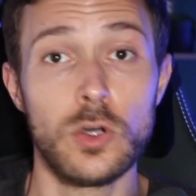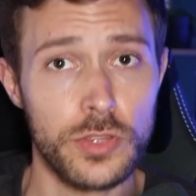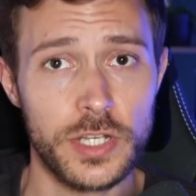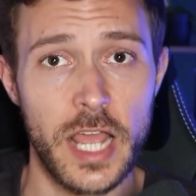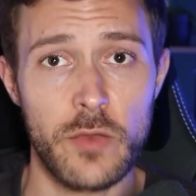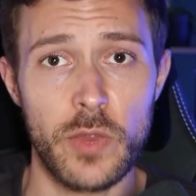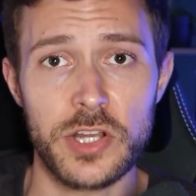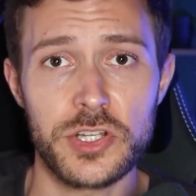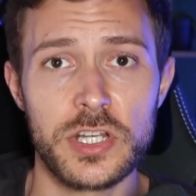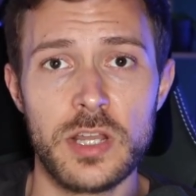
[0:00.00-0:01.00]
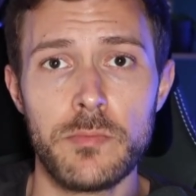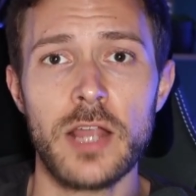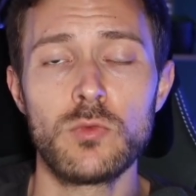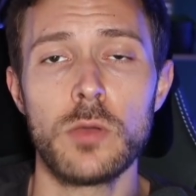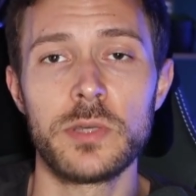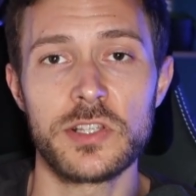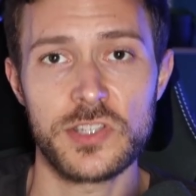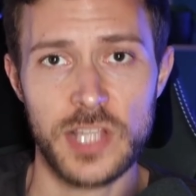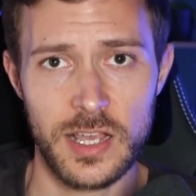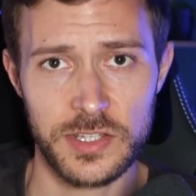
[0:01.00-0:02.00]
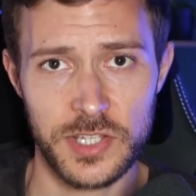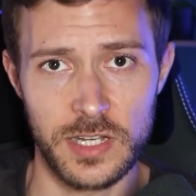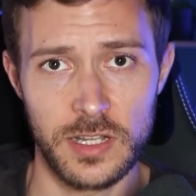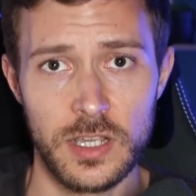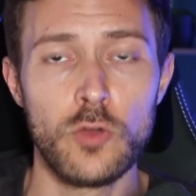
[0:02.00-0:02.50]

other direction by Robert Sartin,